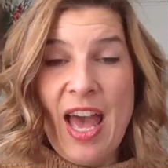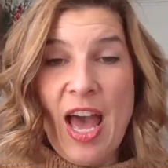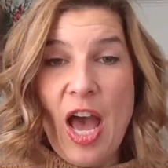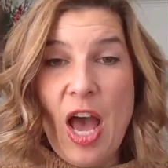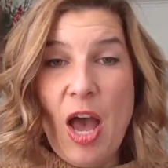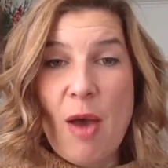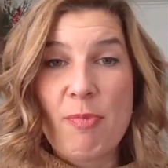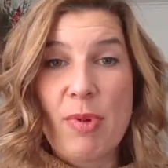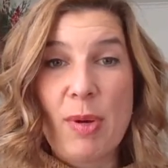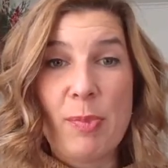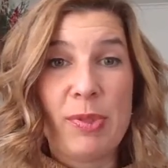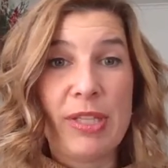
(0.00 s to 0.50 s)

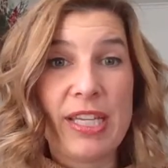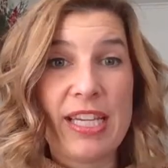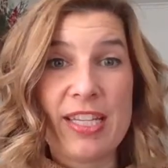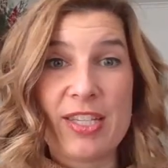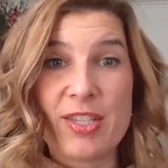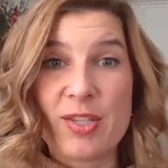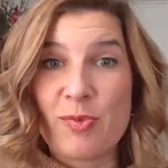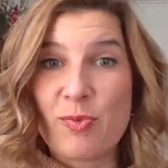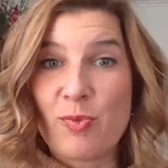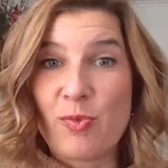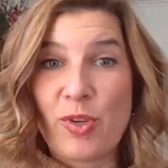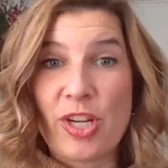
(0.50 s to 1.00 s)
But
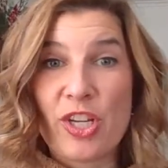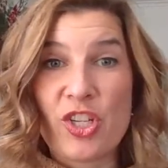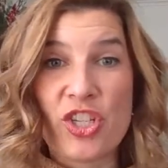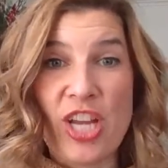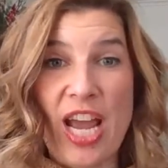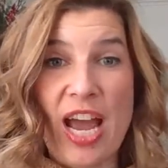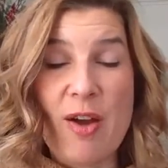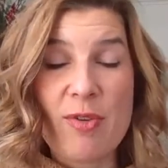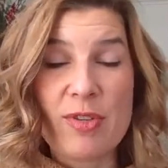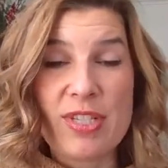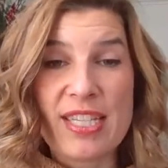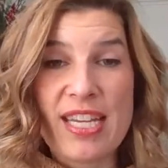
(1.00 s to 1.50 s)
please reach
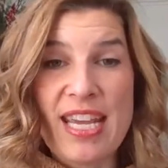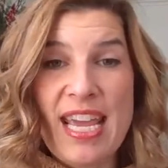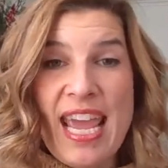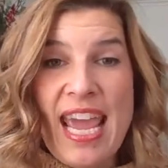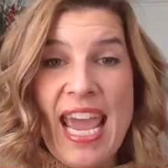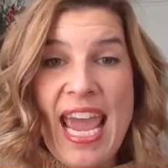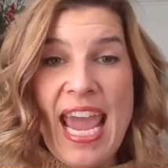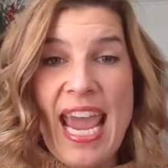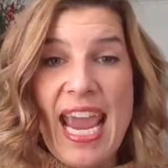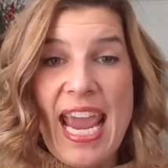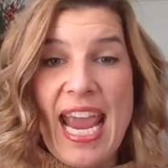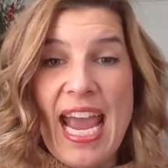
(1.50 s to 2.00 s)
out,
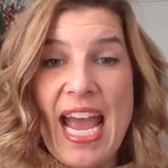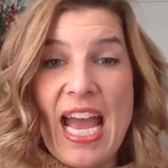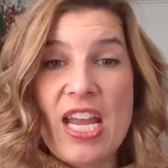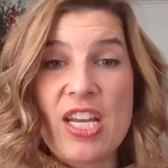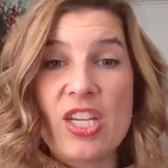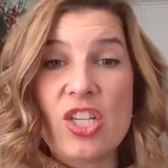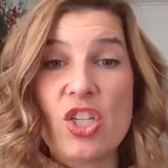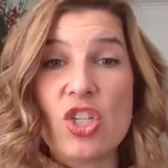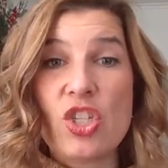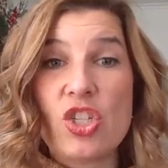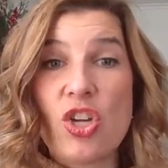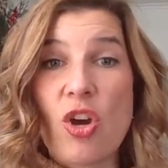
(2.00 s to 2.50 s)

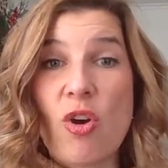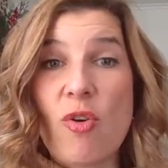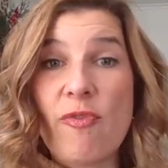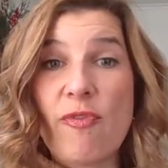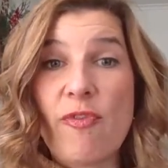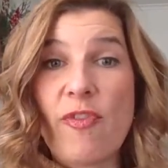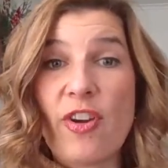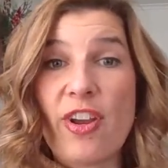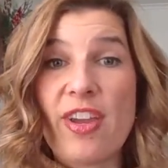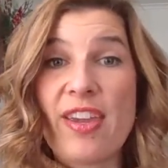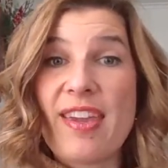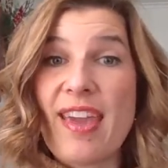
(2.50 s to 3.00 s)
and
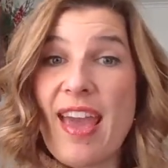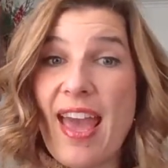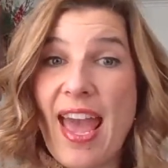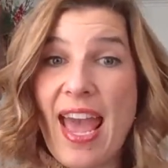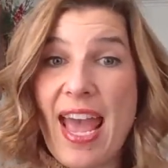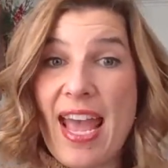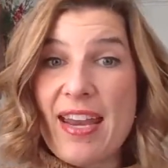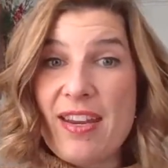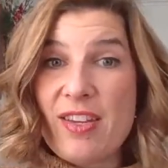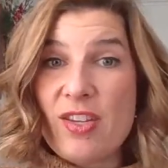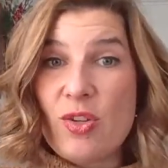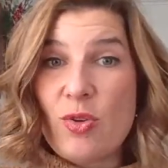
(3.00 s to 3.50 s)
don't
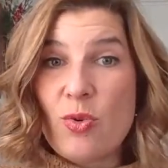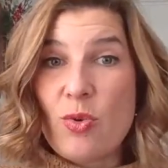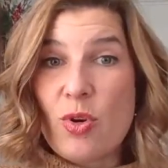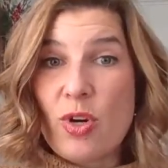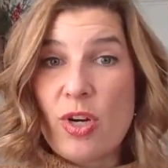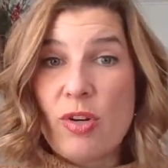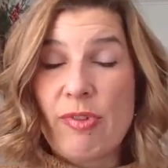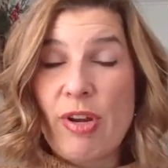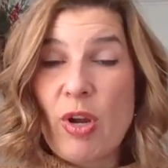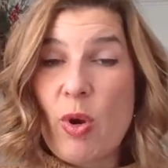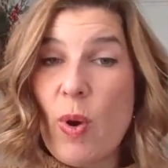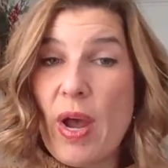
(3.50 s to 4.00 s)
forget
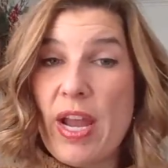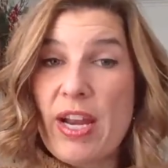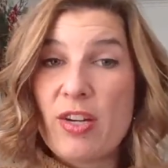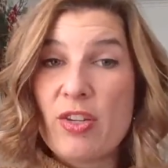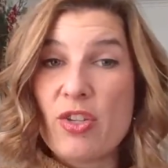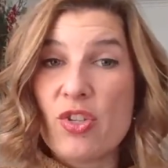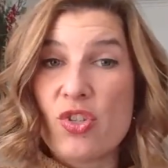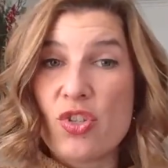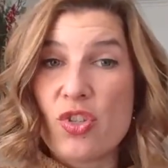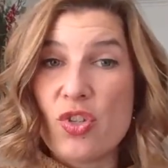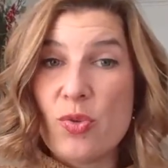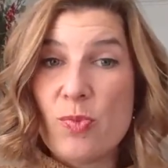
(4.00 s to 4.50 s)
your
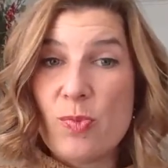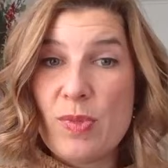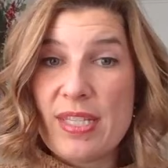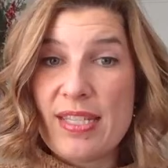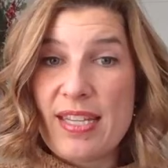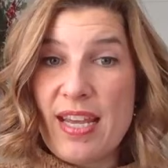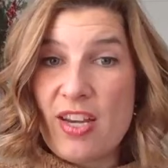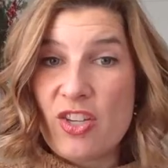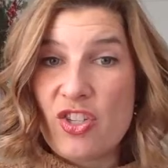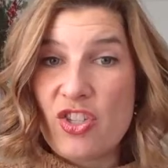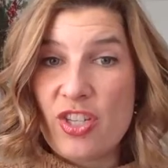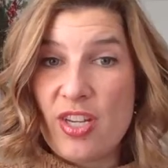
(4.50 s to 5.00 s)
required Zoom
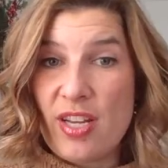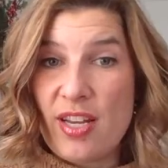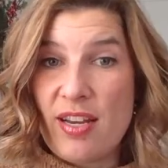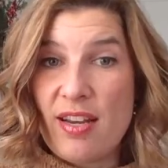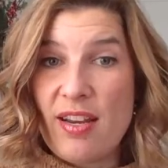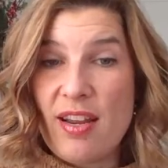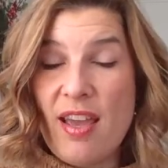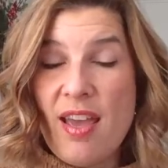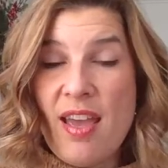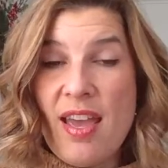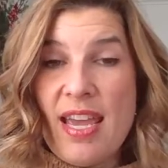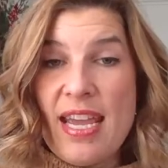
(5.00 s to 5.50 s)

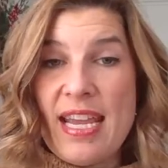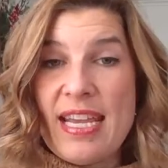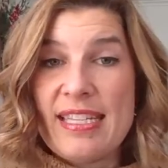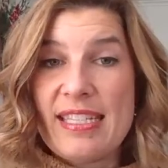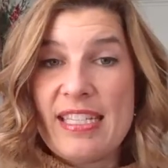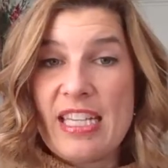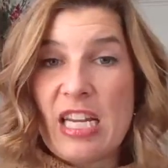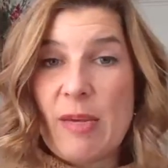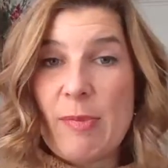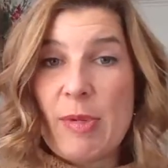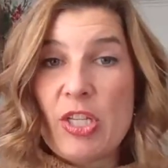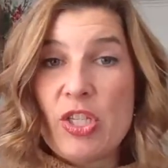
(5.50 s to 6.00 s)
session is
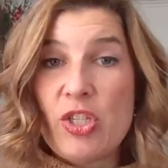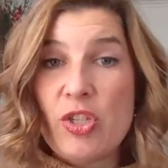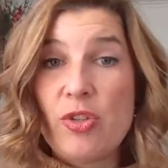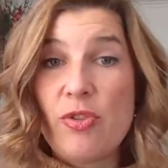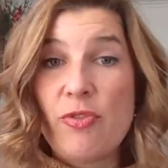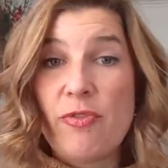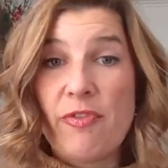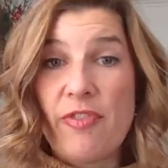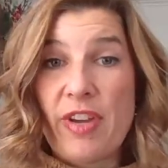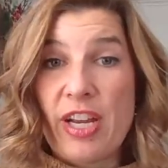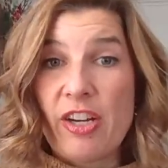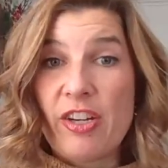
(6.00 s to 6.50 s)
going to be
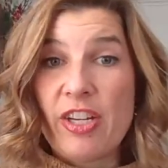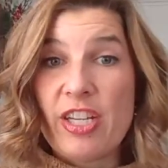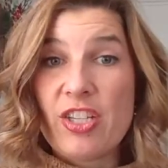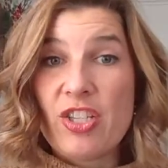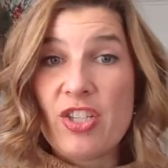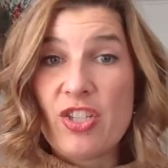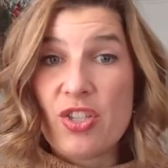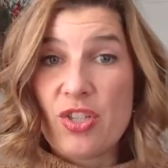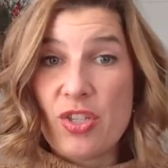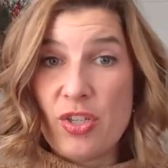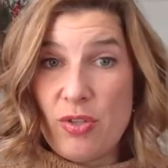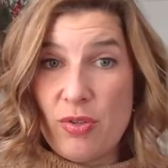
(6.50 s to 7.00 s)
due very
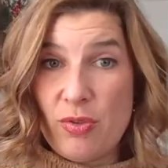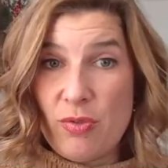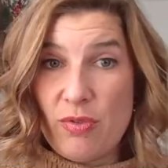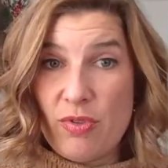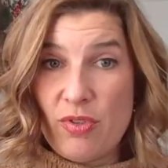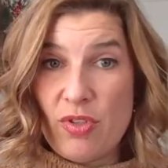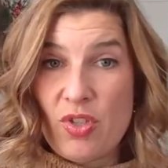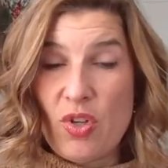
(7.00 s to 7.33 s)
soon.